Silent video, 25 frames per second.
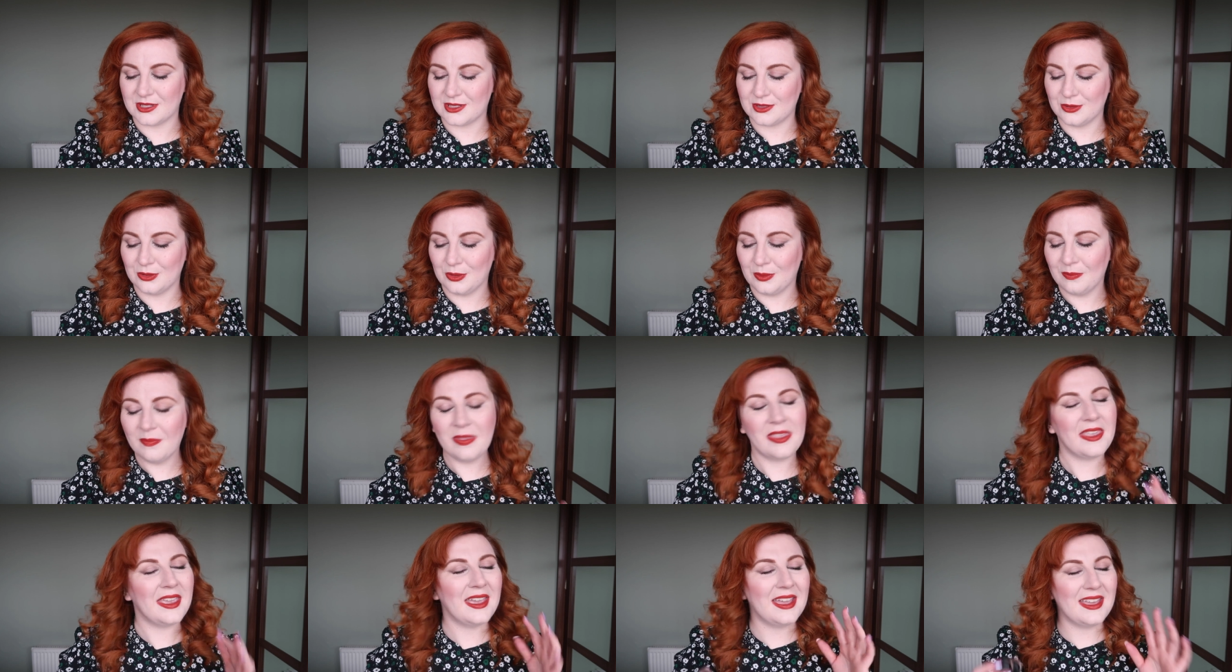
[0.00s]

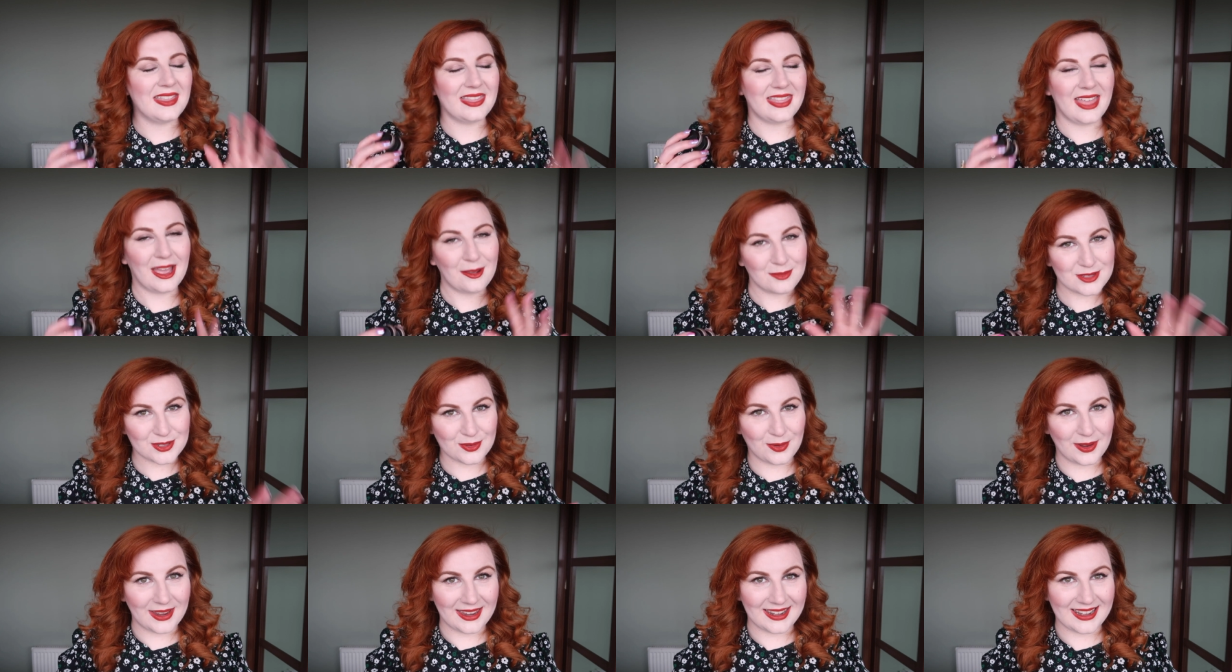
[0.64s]
So that
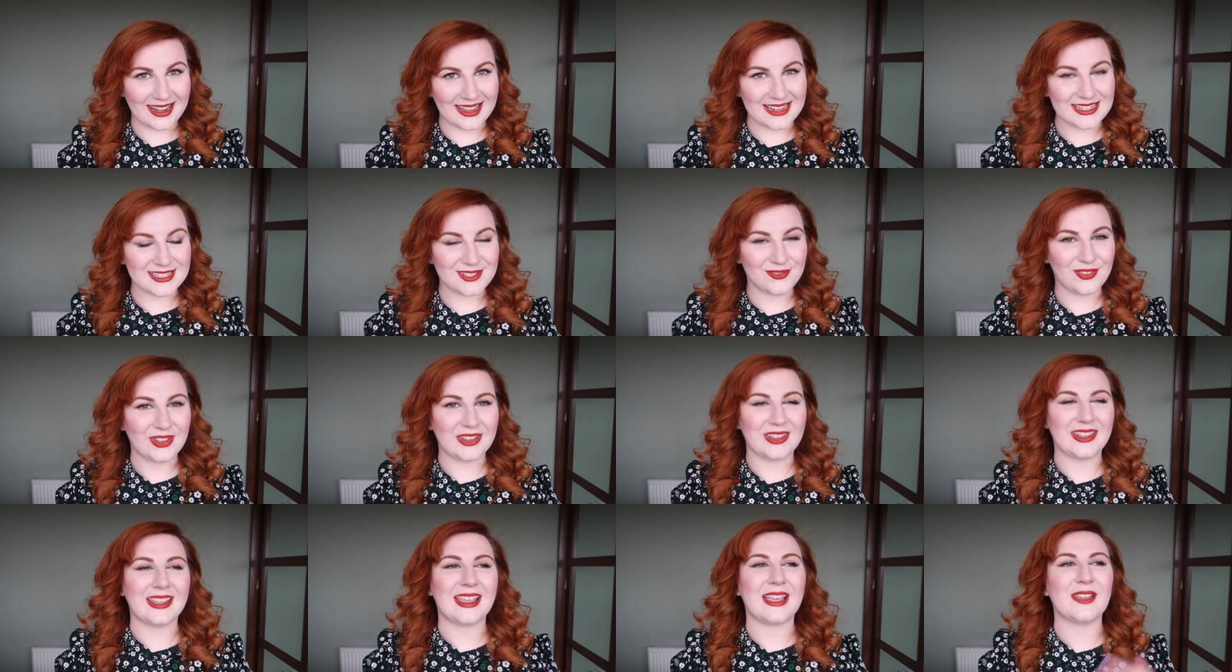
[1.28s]
was quite a nice
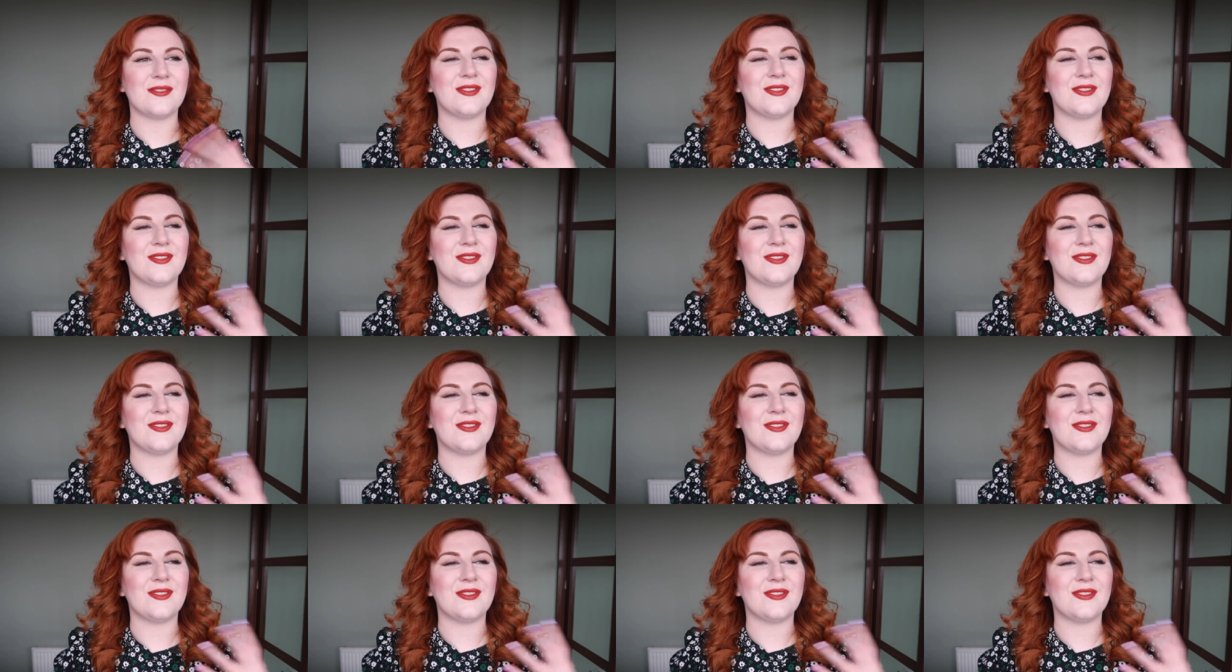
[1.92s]
feeling.